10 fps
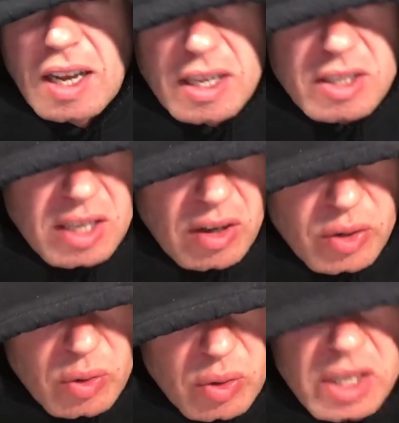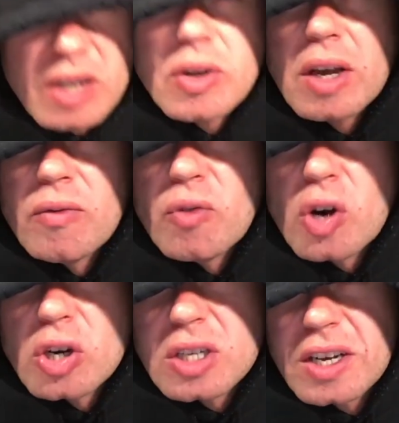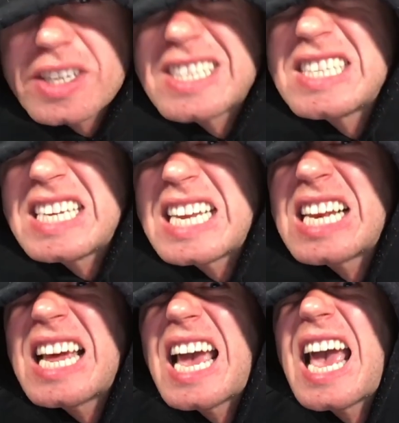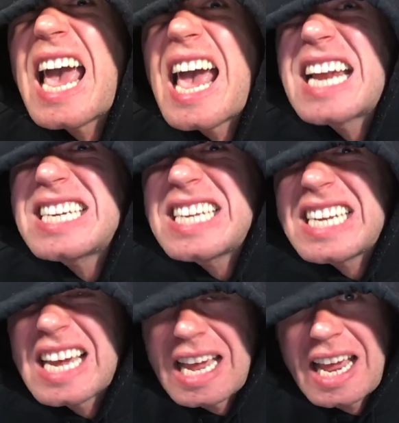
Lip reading: I tell you, you can virtually steal any